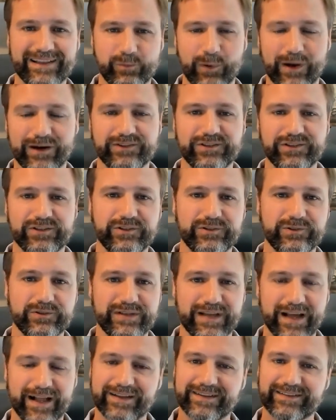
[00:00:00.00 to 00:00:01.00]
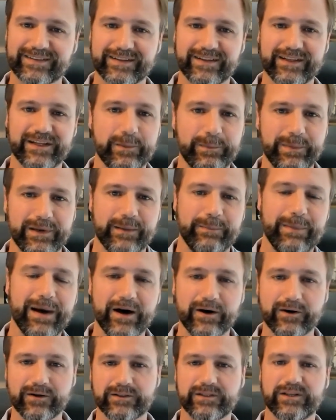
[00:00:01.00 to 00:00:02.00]
Why don't you tell us a little bit
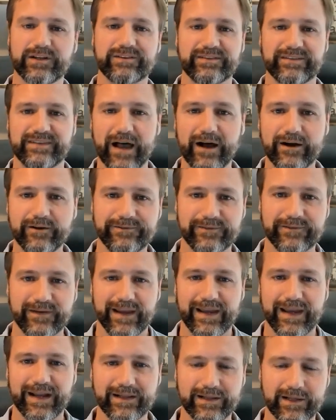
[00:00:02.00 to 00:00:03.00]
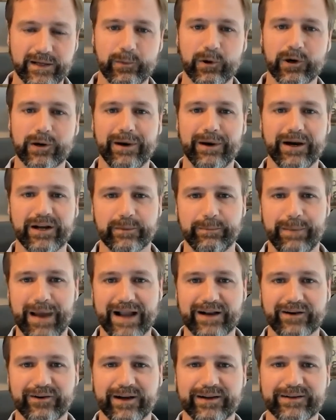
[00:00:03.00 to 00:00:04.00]
about yourself and a little more about your
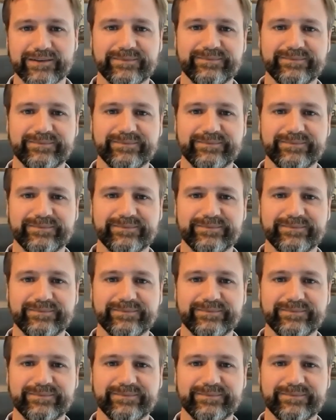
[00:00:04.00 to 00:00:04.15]
background?